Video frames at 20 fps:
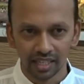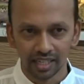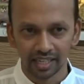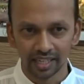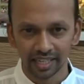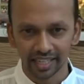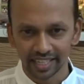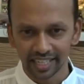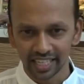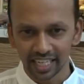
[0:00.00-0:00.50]

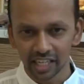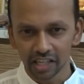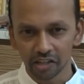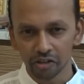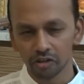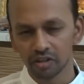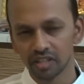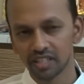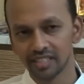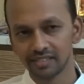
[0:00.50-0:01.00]
And
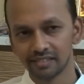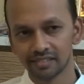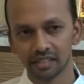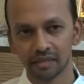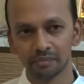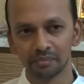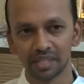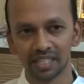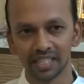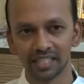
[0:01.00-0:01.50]
Jnana Yoga is
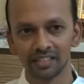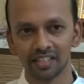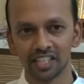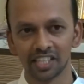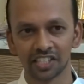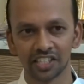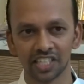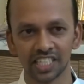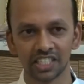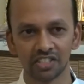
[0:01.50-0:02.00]
something
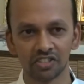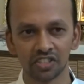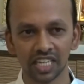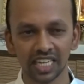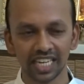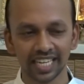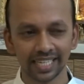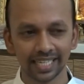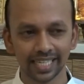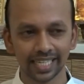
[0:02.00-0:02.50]
that can
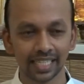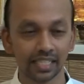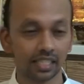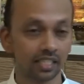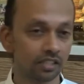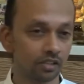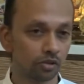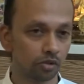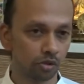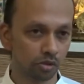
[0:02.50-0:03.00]
really
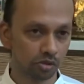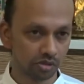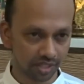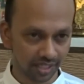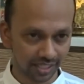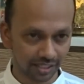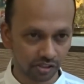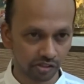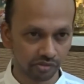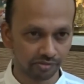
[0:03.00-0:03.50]
cater to those
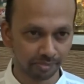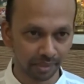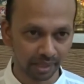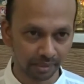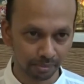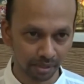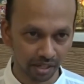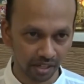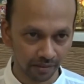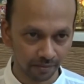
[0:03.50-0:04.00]
kinds of
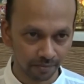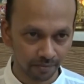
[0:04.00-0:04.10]
people.